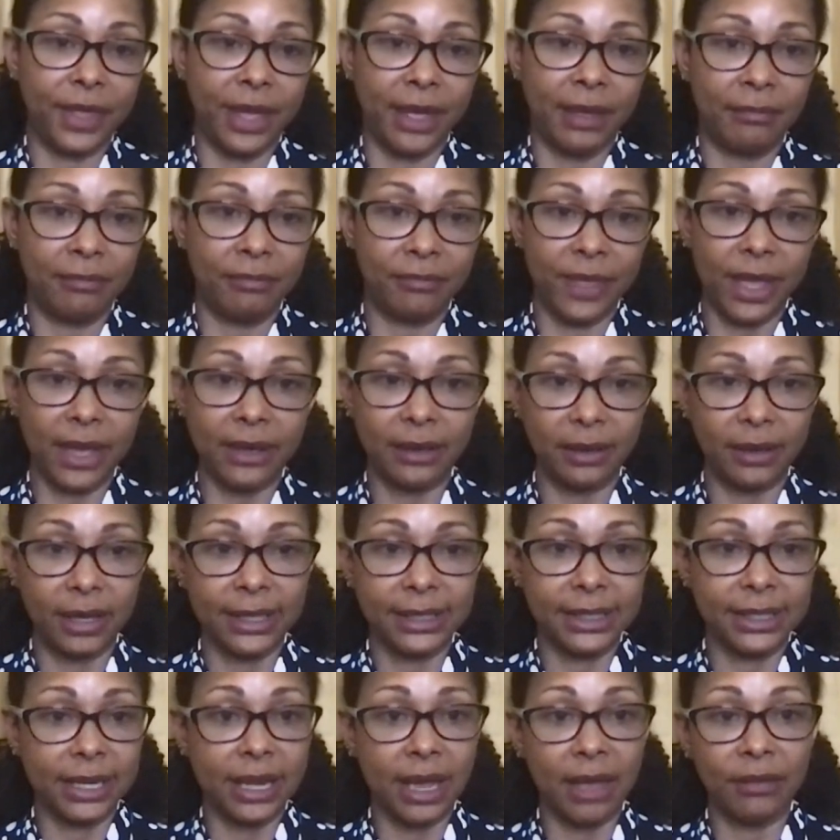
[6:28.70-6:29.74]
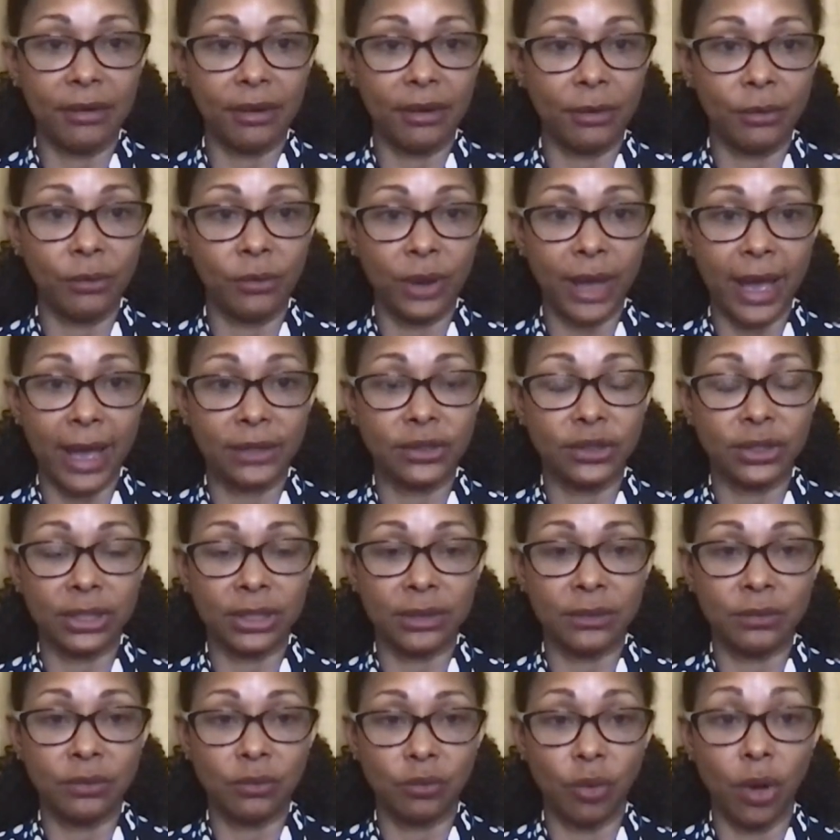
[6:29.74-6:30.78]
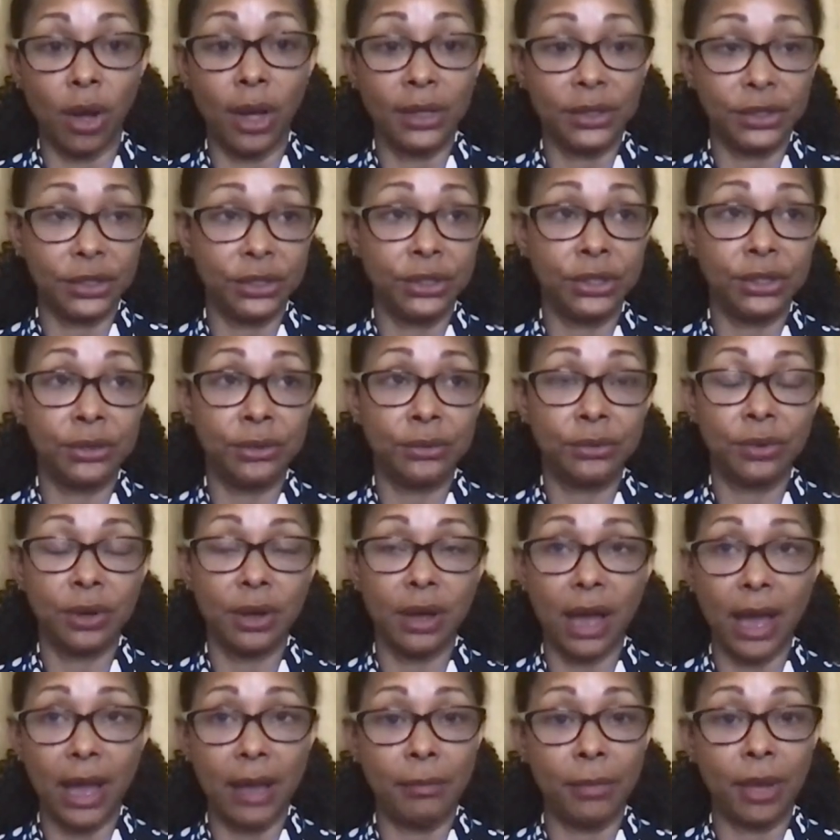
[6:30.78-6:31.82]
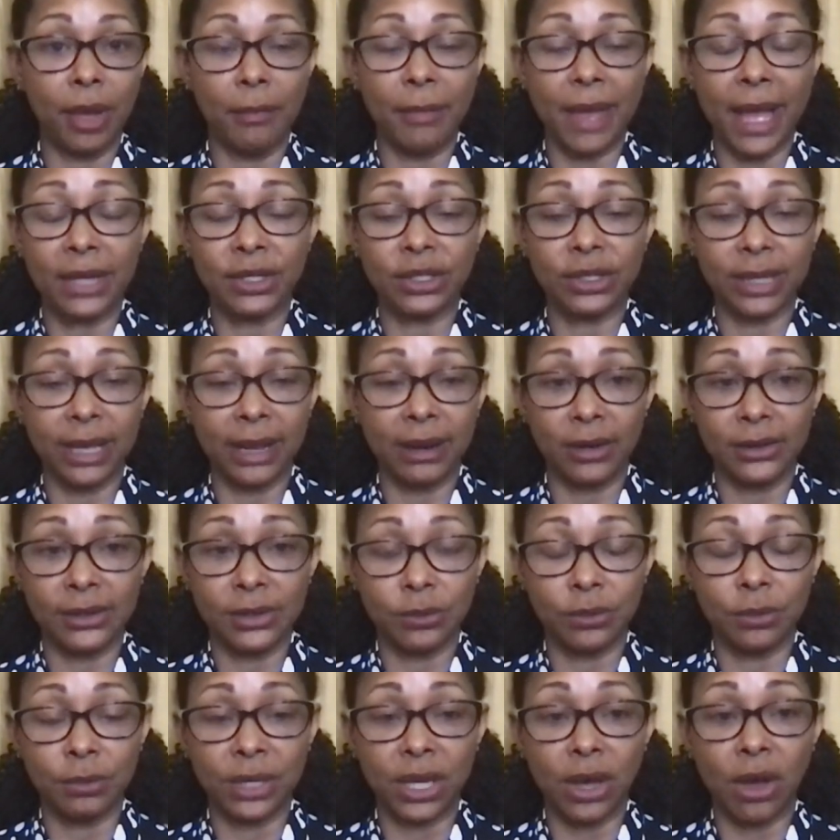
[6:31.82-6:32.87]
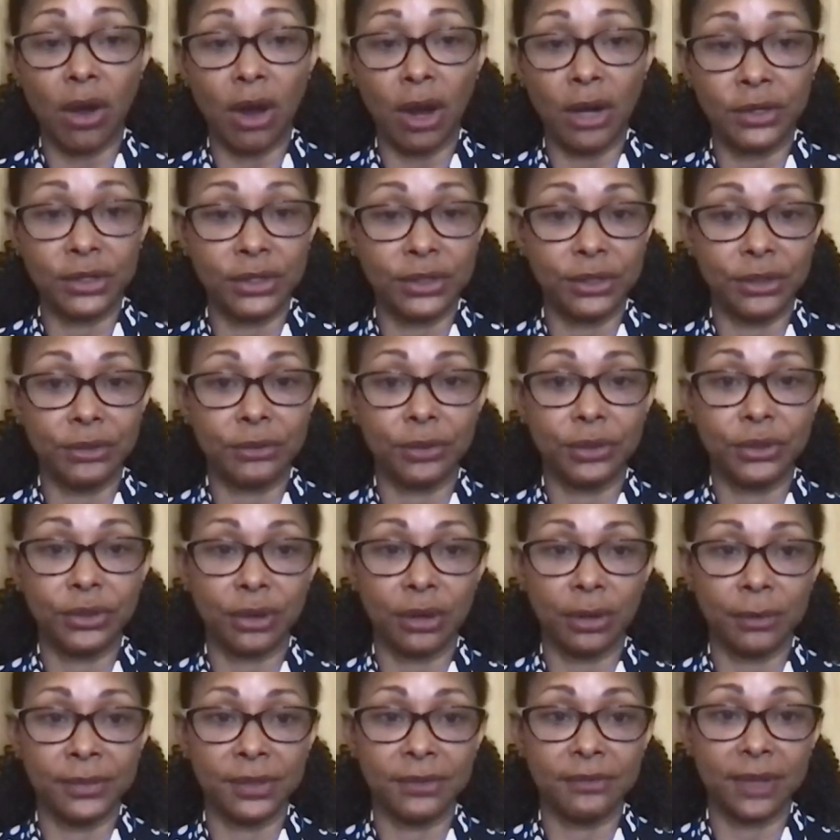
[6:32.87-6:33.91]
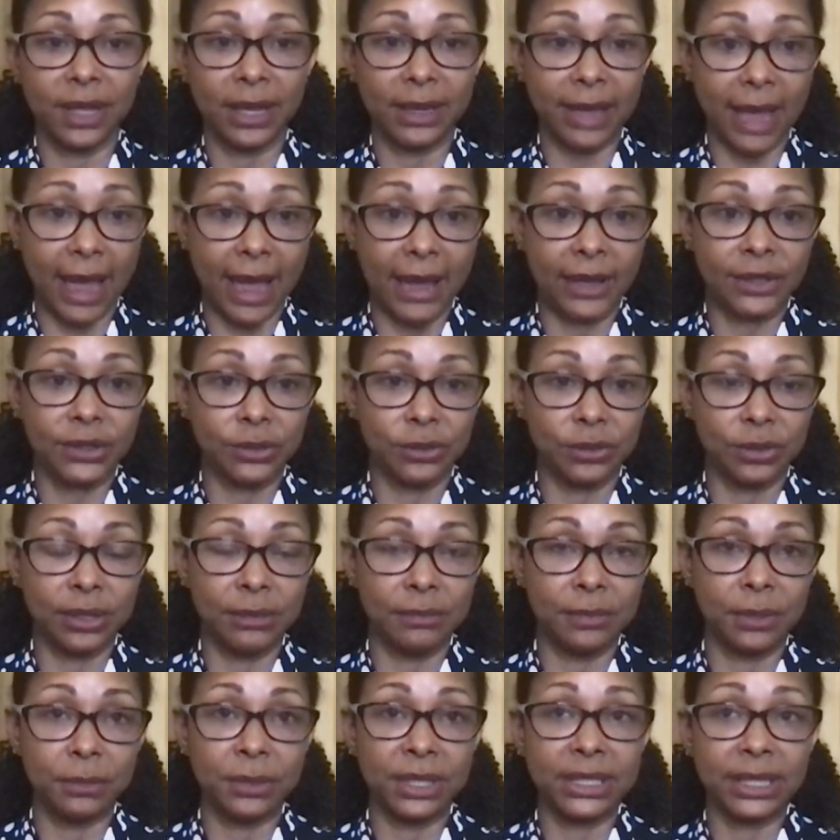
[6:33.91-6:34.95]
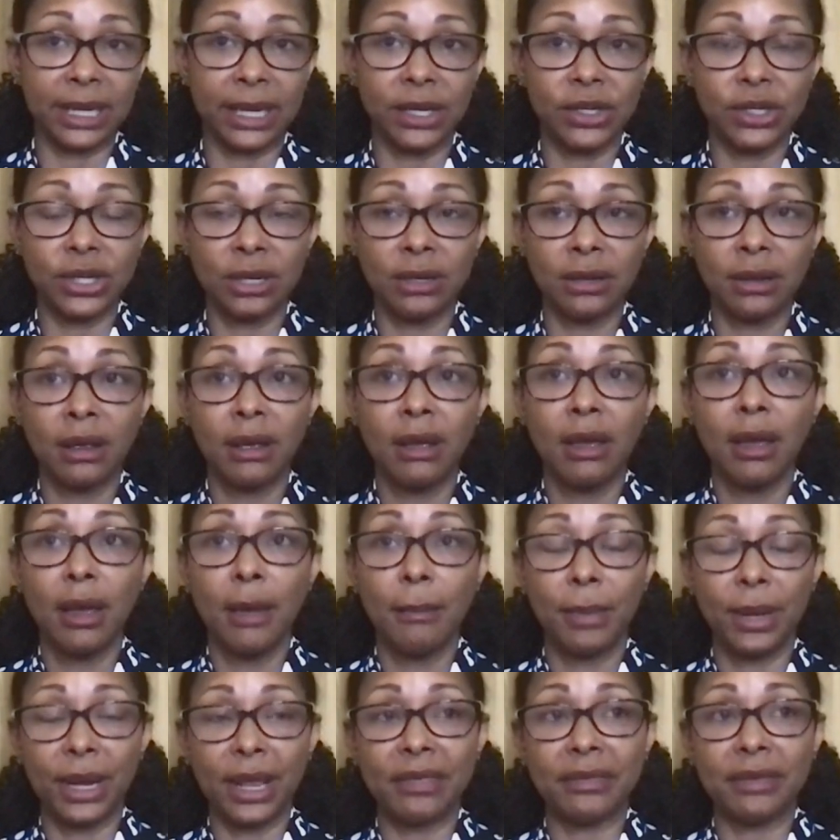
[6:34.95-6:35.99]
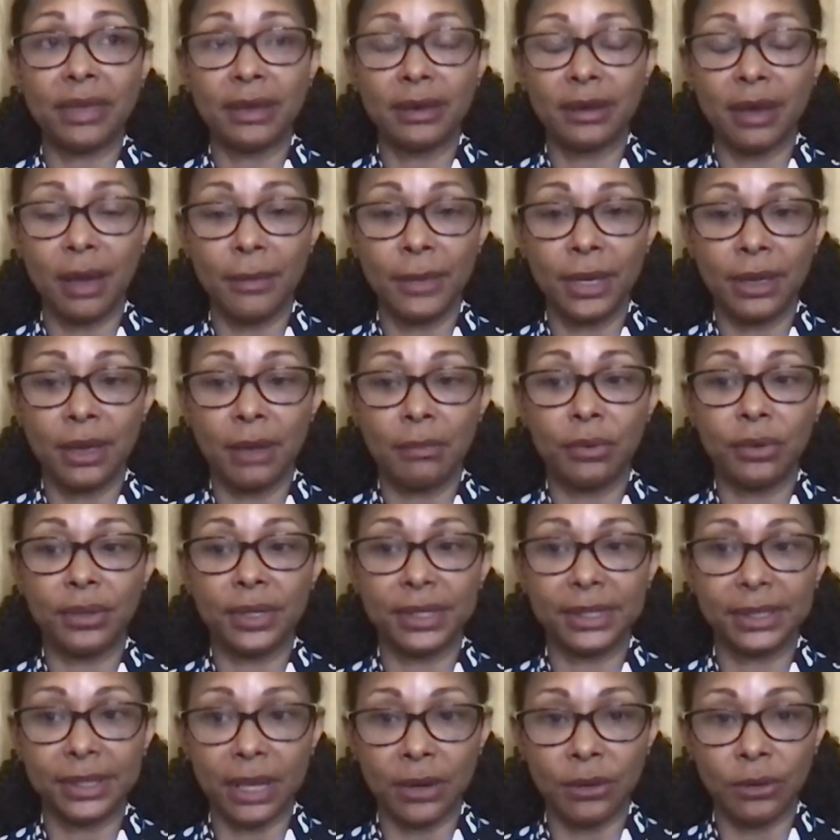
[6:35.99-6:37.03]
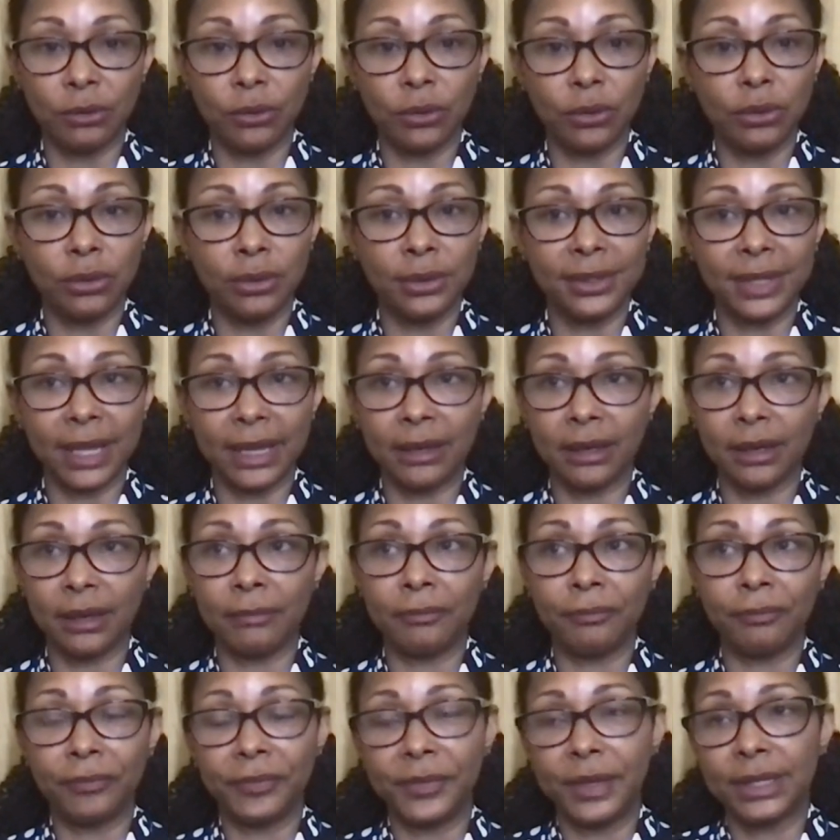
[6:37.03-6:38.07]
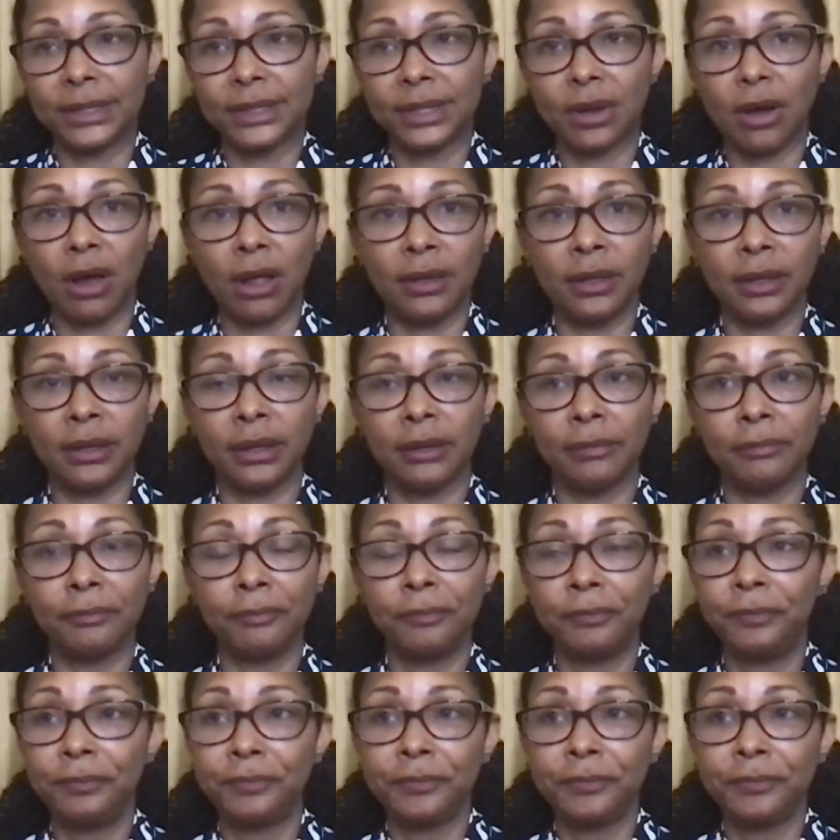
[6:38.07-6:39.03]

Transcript: they can get together and would actually want to do. I imagine that also would be hard to do in terms of like actual implementation. But I think coming up with a set of rules, like a, let's call it a,